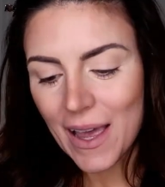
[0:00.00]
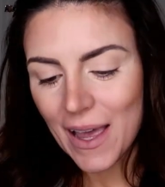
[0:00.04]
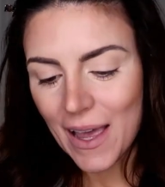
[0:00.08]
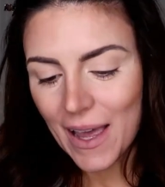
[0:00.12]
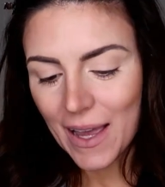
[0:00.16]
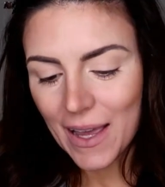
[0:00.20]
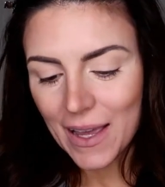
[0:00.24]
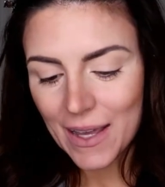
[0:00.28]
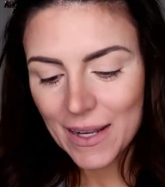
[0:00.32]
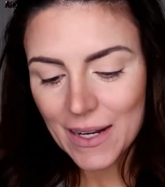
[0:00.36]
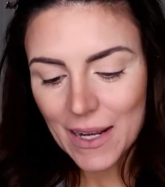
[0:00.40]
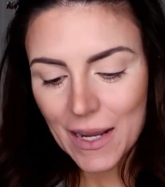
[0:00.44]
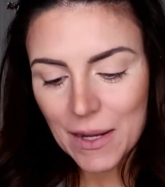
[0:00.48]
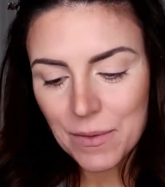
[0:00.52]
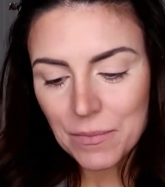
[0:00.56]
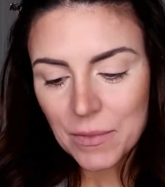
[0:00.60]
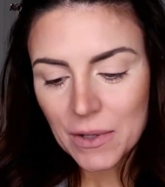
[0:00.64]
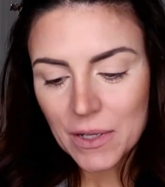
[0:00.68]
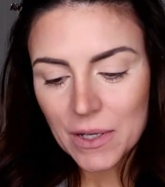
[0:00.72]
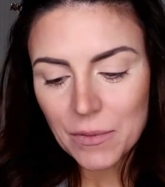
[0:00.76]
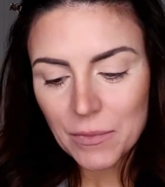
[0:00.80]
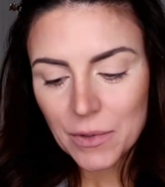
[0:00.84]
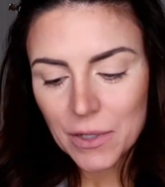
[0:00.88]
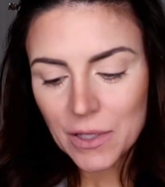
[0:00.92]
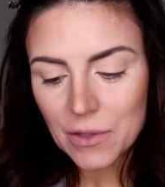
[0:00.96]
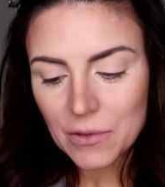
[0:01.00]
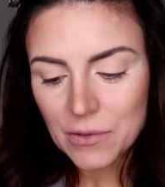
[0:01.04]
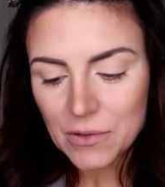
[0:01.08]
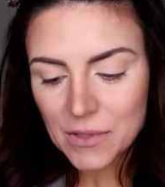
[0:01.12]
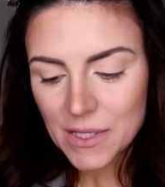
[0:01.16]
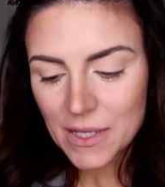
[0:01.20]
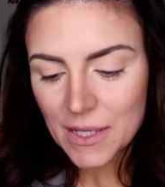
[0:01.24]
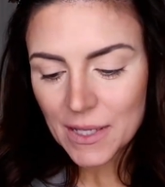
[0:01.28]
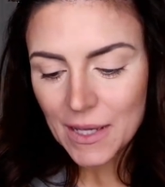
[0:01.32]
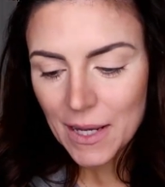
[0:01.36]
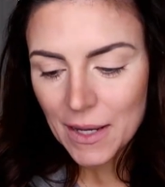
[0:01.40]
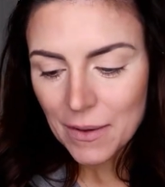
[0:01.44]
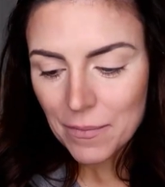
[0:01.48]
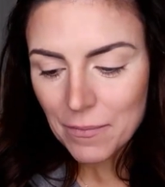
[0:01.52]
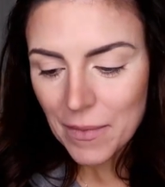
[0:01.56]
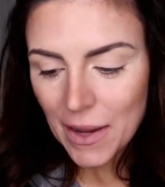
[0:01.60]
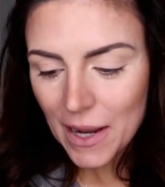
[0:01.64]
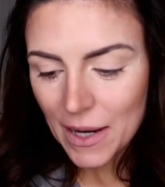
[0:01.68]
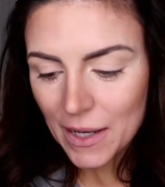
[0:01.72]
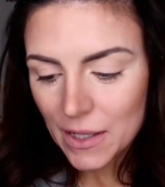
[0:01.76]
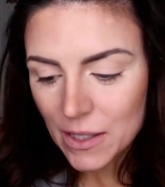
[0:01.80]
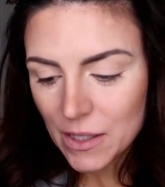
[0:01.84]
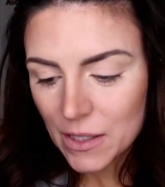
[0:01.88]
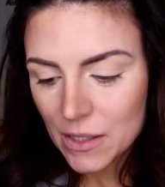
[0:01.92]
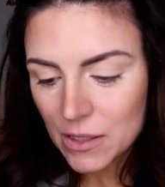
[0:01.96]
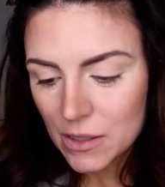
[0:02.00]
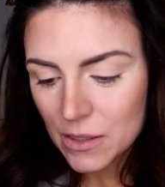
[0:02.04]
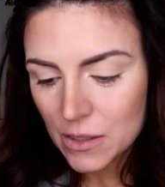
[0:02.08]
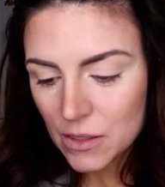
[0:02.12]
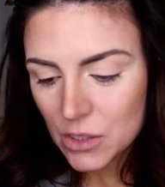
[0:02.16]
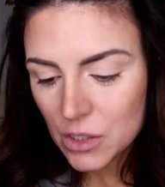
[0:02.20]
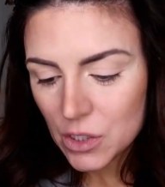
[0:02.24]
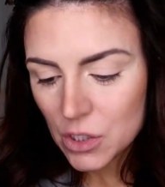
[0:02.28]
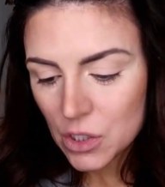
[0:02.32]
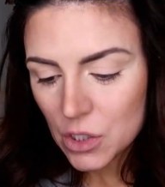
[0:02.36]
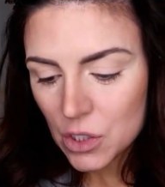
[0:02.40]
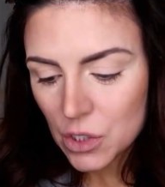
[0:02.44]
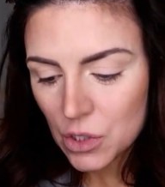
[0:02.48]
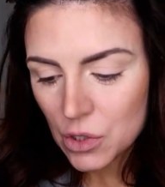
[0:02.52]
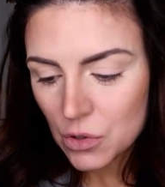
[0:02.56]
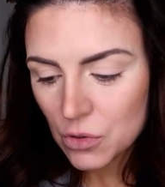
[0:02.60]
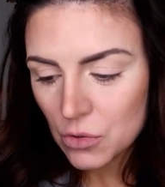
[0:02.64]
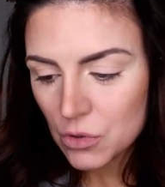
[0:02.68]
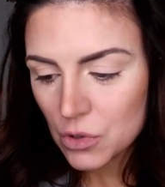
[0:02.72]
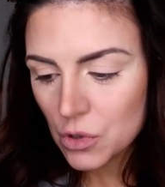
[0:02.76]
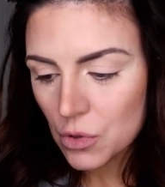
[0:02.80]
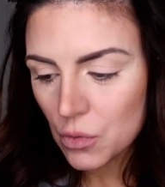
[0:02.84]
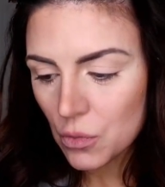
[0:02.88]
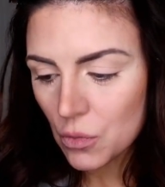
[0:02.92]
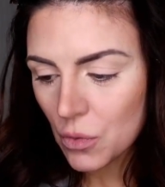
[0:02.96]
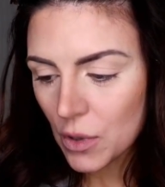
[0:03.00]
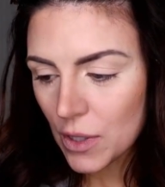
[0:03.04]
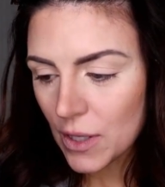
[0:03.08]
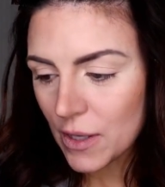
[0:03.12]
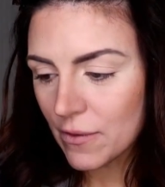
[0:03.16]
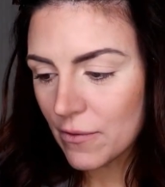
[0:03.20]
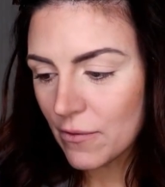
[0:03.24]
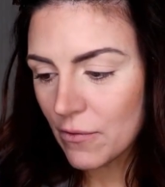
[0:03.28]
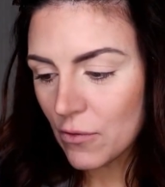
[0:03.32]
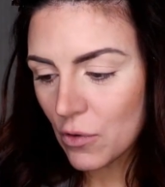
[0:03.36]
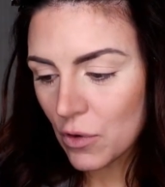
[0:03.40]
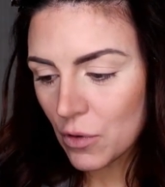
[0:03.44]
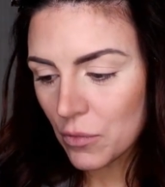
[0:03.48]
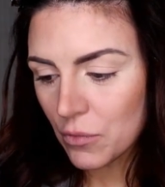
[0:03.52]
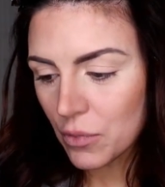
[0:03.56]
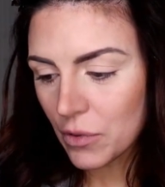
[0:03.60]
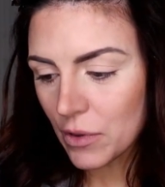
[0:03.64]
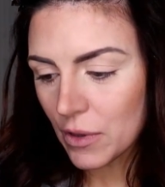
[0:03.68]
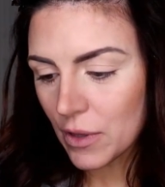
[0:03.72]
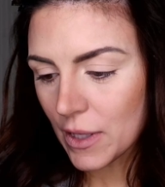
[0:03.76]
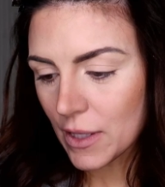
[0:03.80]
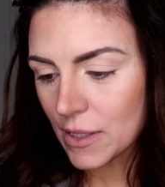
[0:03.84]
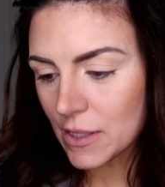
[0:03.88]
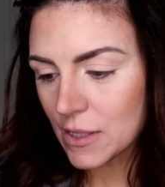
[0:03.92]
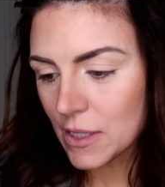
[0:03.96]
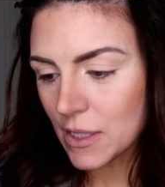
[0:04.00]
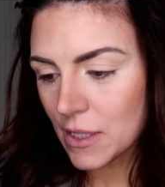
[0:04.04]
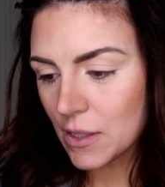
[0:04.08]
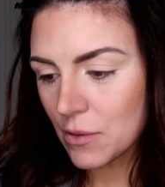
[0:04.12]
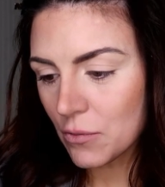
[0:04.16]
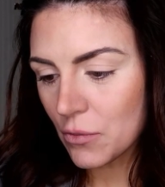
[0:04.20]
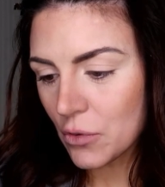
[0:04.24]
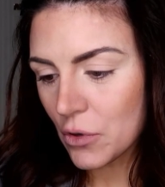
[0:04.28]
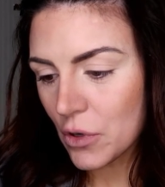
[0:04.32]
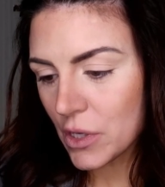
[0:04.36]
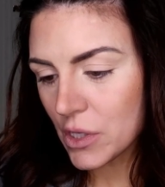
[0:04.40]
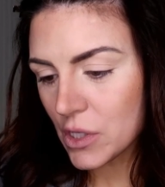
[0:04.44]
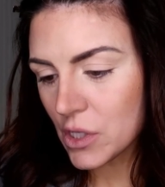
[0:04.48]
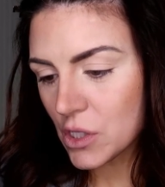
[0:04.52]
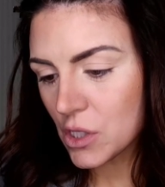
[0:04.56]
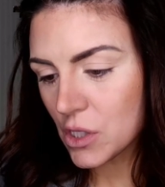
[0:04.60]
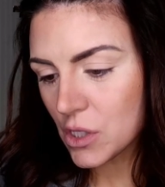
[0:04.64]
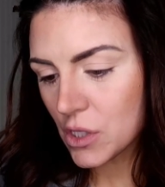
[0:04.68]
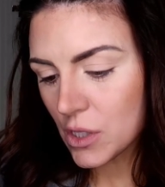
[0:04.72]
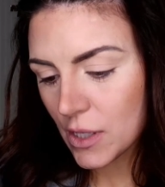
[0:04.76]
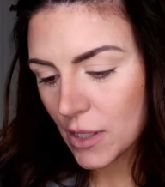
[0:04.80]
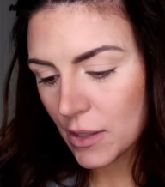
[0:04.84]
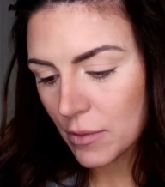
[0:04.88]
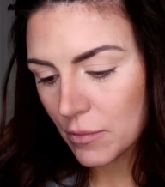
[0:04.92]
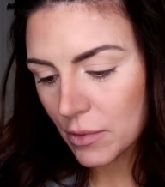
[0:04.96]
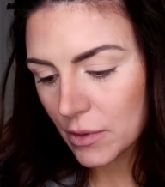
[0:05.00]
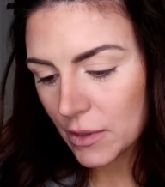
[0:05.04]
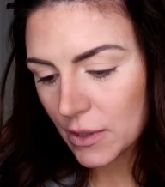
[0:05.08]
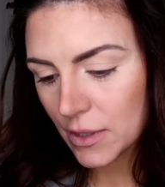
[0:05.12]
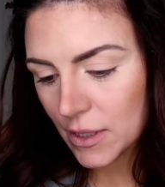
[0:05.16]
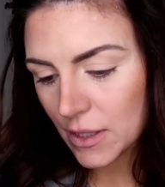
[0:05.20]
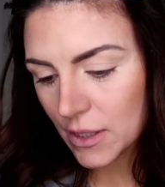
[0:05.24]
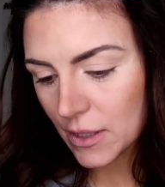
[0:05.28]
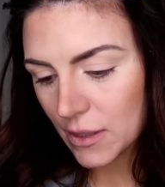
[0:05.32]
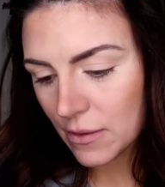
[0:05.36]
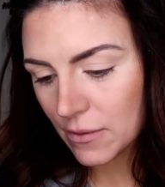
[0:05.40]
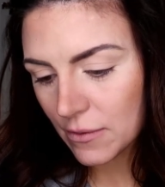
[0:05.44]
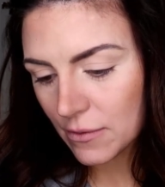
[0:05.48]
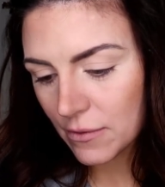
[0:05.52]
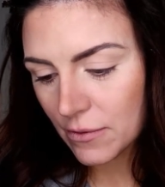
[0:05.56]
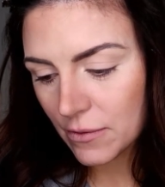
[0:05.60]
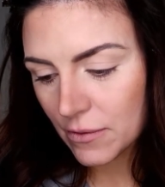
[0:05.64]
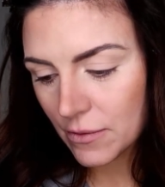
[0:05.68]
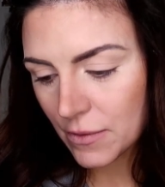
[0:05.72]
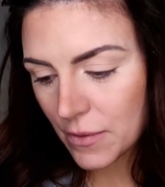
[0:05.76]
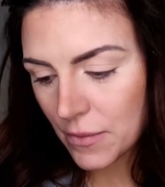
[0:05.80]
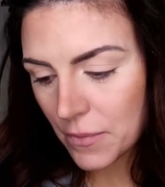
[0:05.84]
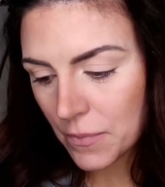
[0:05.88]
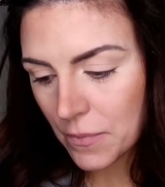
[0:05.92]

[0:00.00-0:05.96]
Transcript: and I'm gonna be using a MAC 224 blending brush, I believe.